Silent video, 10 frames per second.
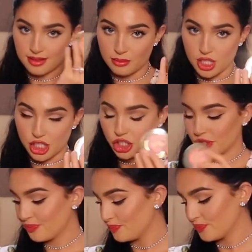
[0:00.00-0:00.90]

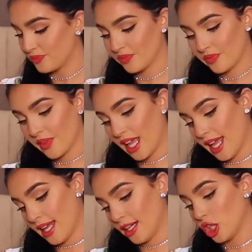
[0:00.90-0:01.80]
blush
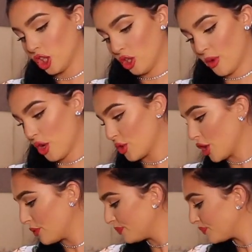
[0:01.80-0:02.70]
in
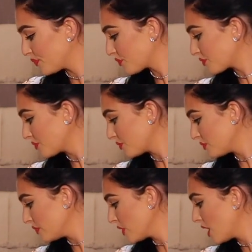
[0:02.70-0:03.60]
Luminoso.
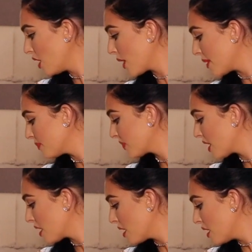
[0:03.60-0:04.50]
Okay,
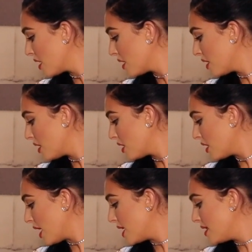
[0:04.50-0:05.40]

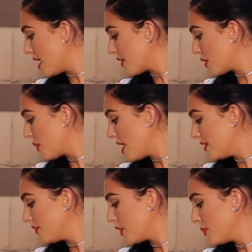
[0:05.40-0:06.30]
another
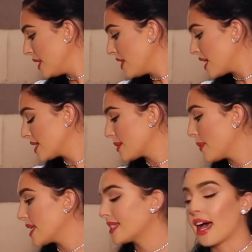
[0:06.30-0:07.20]
one for me that is a
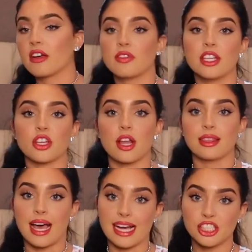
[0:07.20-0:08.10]
must-have. These are
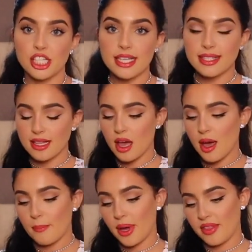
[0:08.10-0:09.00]
lashes,
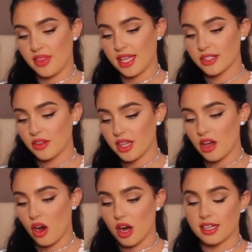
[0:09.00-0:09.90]
but these are the
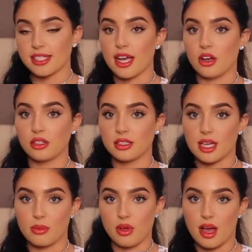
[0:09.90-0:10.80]
Ardell
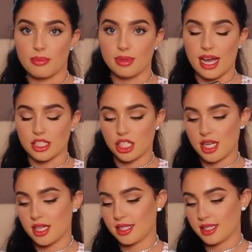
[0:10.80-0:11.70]
Double Up
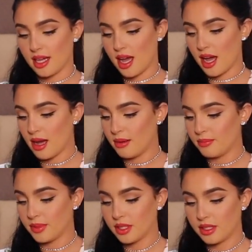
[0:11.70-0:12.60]
Lashes,
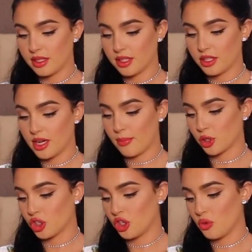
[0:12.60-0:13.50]
number
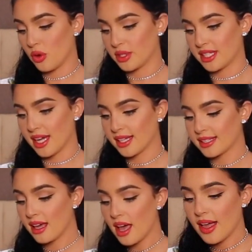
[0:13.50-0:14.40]

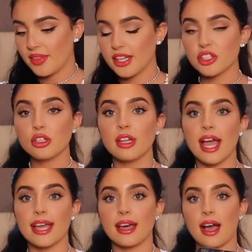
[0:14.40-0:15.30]
206. These are
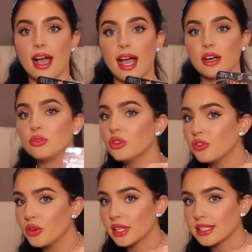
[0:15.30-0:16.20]
like, I don't know
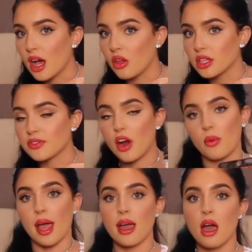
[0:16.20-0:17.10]
if you can tell this far
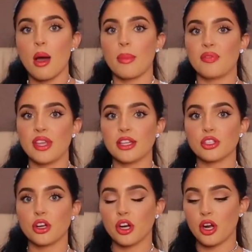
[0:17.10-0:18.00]
away, but these
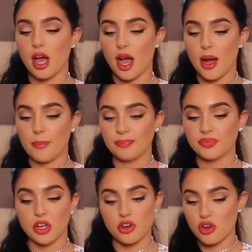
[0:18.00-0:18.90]
are
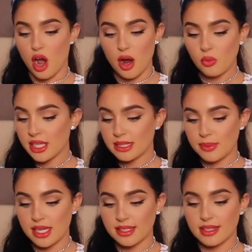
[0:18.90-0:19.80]
they're not
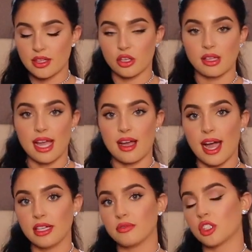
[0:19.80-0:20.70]
wispies. They're like
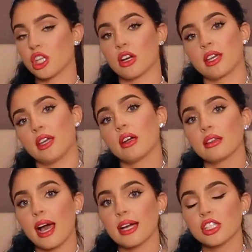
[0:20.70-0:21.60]
kind of chunkier
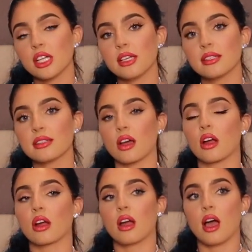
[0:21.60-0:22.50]
lashes.
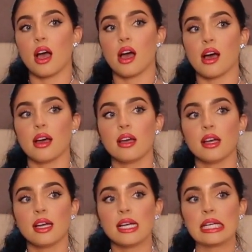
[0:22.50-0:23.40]

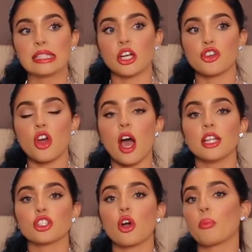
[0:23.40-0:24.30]
They're
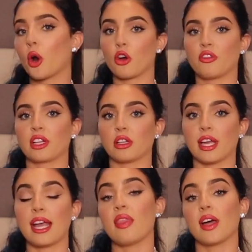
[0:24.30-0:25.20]
not so perfect
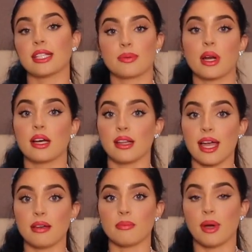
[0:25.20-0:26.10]
looking, and that's what I like